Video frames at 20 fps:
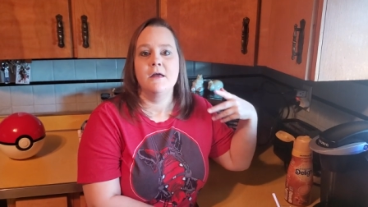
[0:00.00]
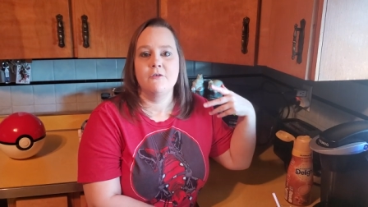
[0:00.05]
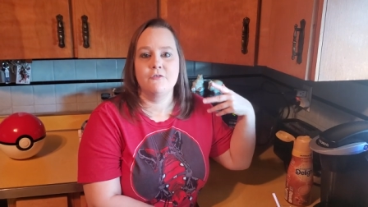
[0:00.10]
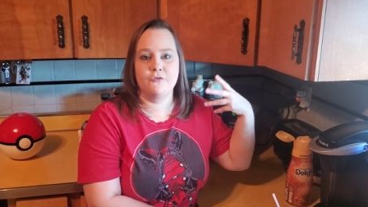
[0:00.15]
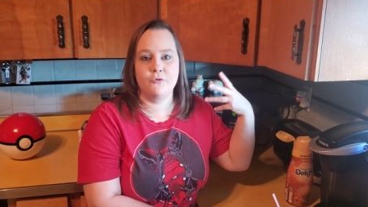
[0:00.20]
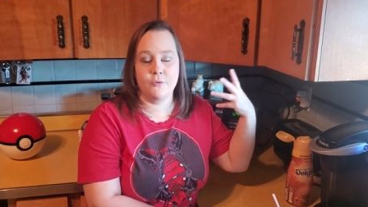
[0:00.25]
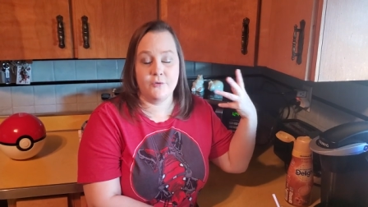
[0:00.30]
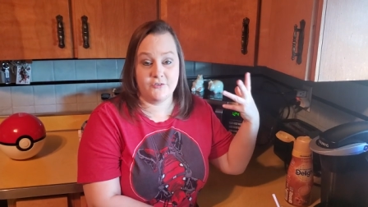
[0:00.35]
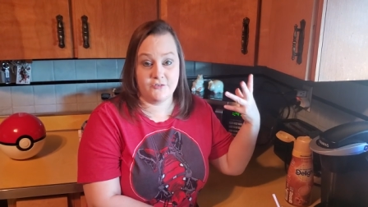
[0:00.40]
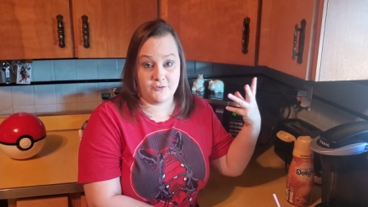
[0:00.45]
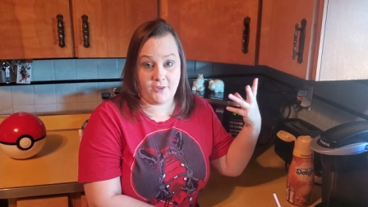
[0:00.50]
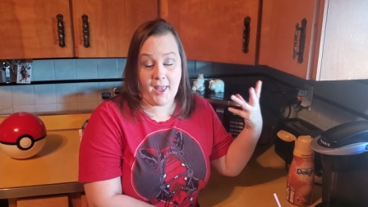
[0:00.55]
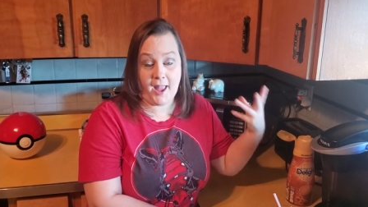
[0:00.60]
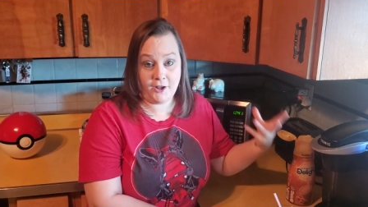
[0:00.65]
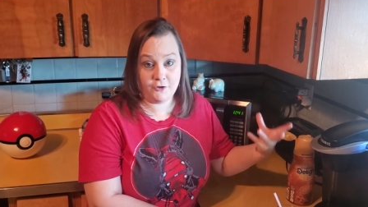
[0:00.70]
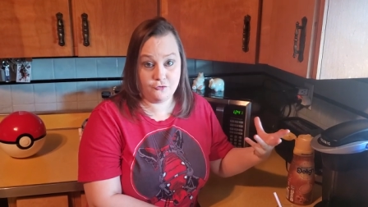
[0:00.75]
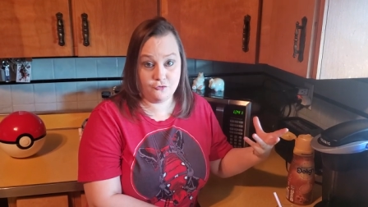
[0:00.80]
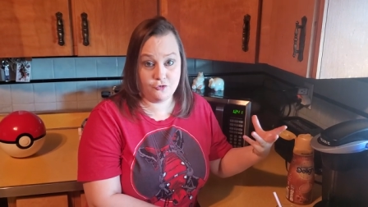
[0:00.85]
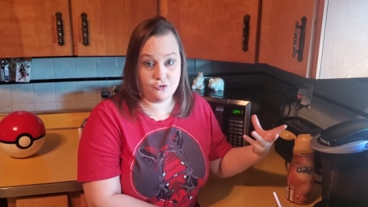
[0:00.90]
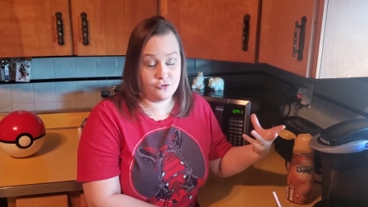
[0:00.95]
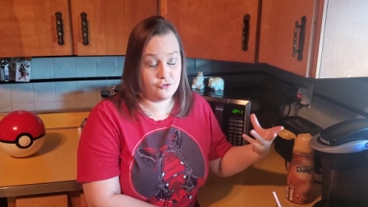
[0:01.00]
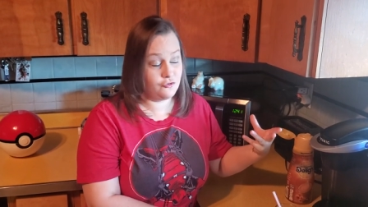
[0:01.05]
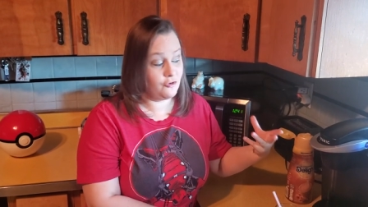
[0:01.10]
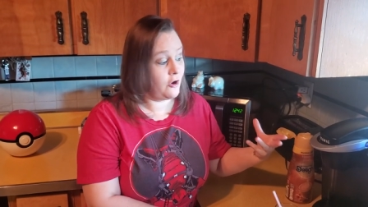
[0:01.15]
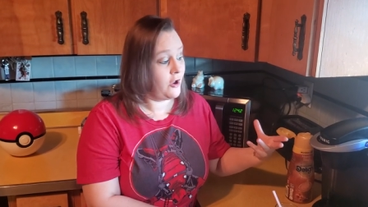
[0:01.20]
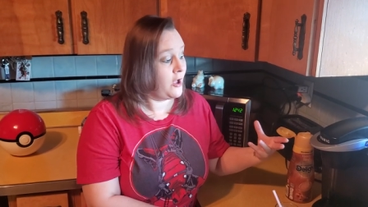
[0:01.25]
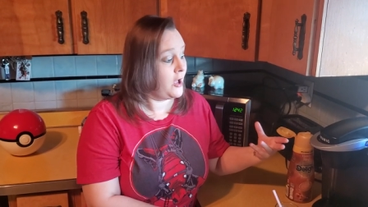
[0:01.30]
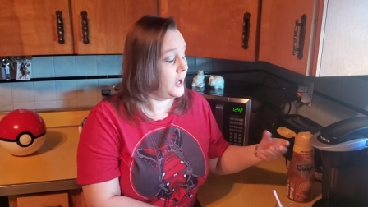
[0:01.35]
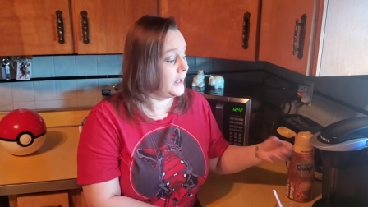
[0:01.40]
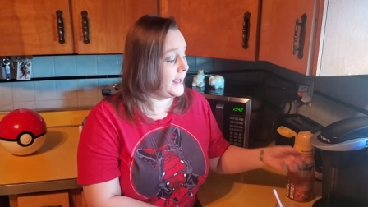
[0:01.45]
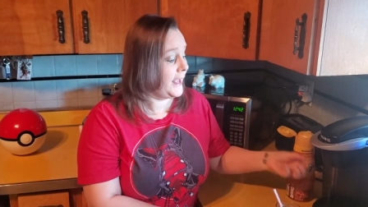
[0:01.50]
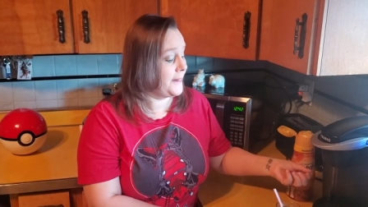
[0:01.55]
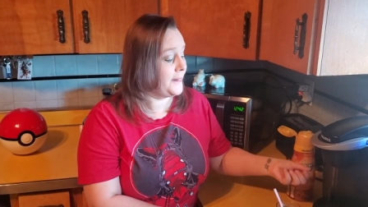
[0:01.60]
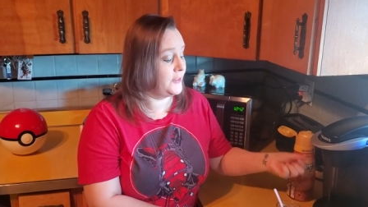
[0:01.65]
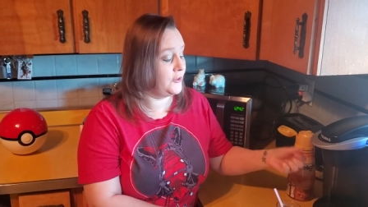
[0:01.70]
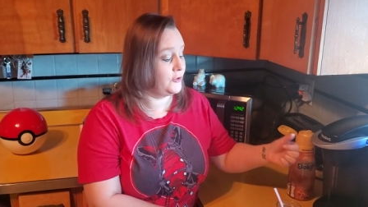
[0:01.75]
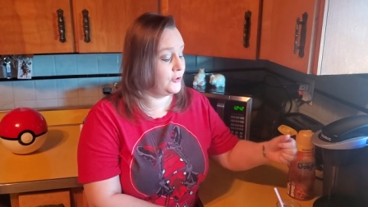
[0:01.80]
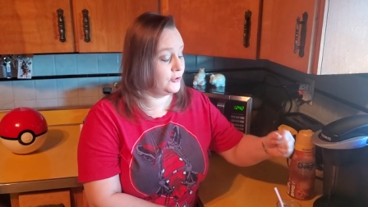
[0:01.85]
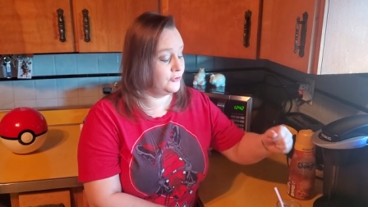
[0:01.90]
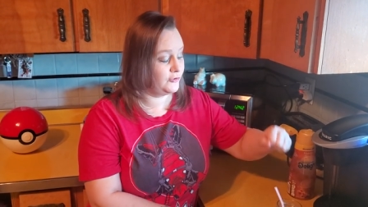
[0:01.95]
so it's extra strong and
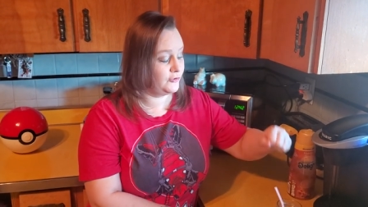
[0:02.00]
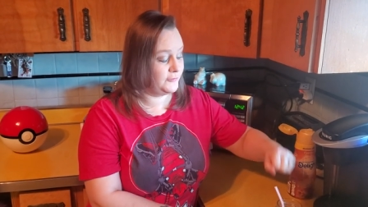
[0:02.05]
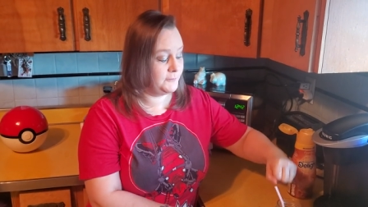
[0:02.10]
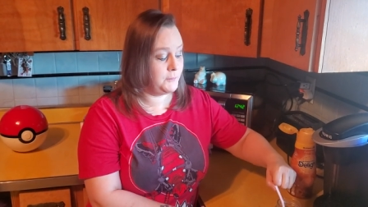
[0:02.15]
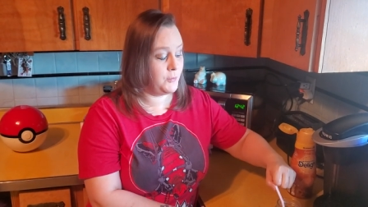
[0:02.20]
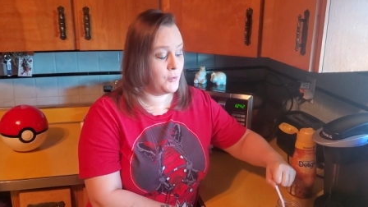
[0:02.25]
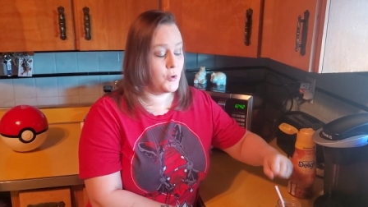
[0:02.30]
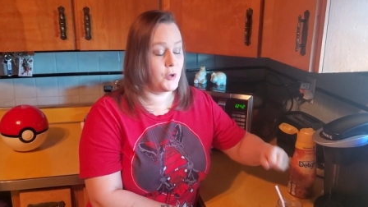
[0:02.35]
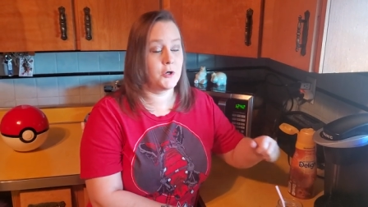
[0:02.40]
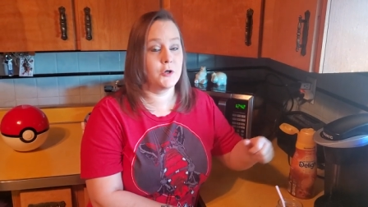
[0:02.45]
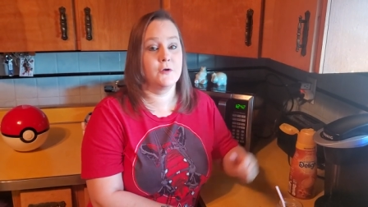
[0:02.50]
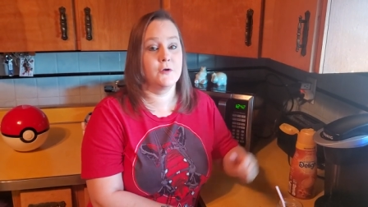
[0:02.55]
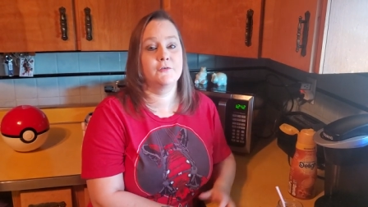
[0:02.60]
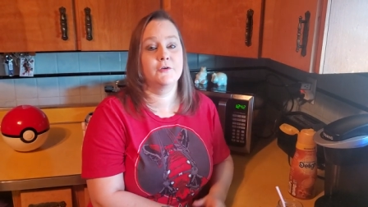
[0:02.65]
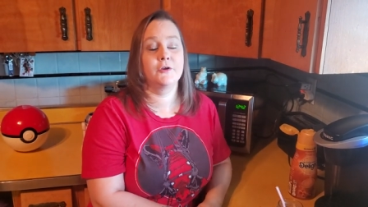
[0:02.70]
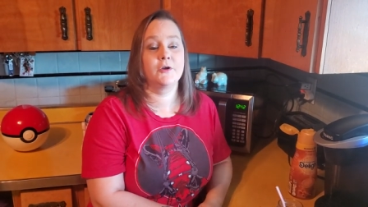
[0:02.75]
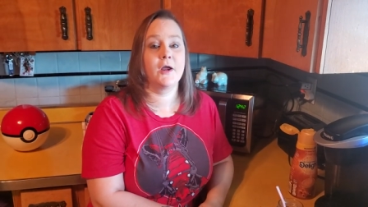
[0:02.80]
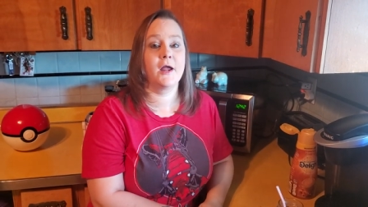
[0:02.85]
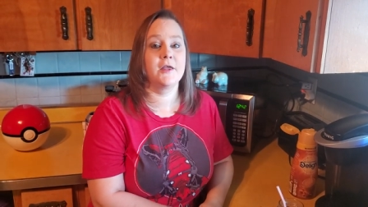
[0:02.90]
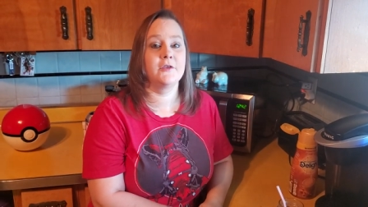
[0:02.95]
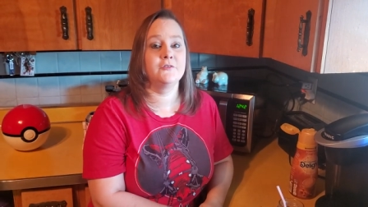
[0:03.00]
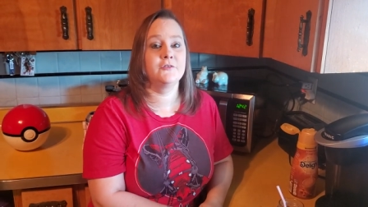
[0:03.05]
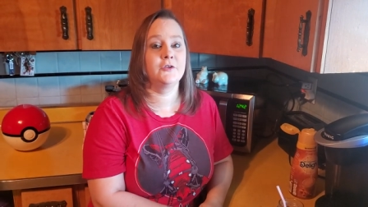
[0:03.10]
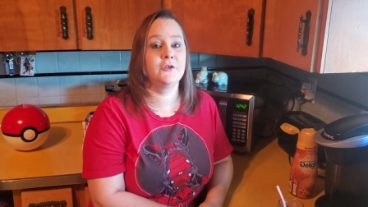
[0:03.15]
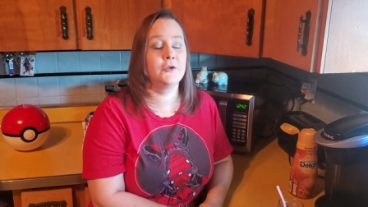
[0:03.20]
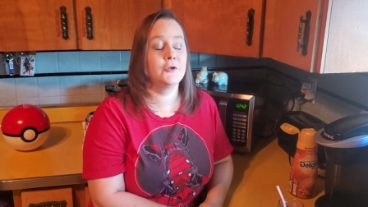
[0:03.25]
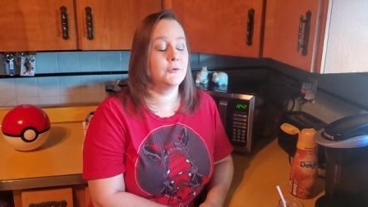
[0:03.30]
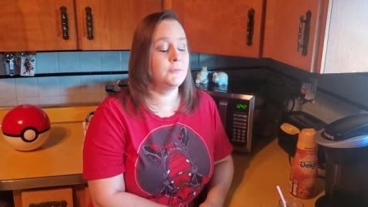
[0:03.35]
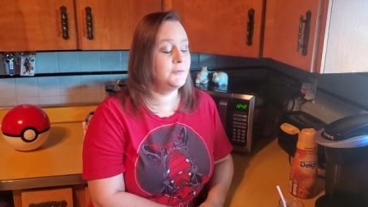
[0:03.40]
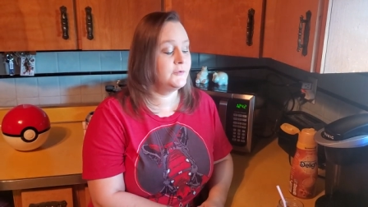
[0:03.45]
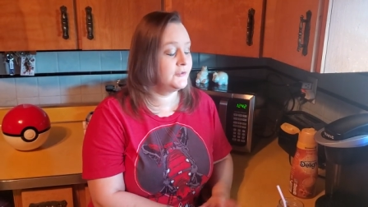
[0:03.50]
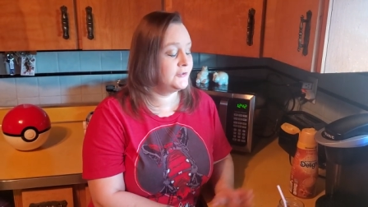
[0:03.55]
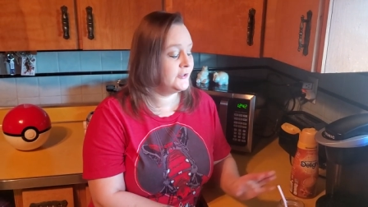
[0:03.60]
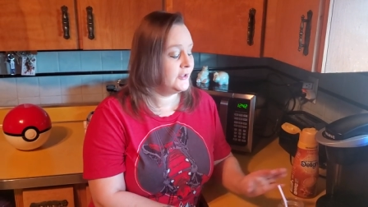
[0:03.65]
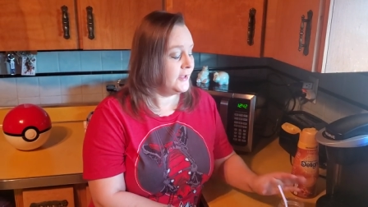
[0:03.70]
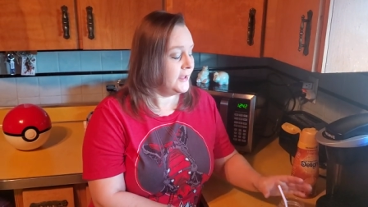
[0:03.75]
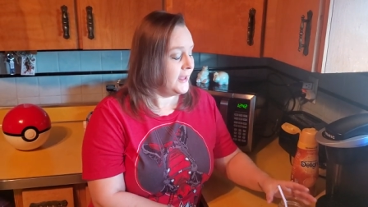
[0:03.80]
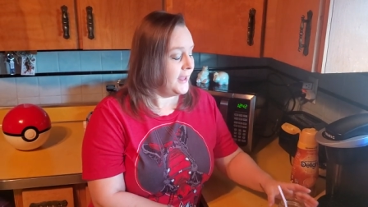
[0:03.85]
then you can just pour it over your ice cubes.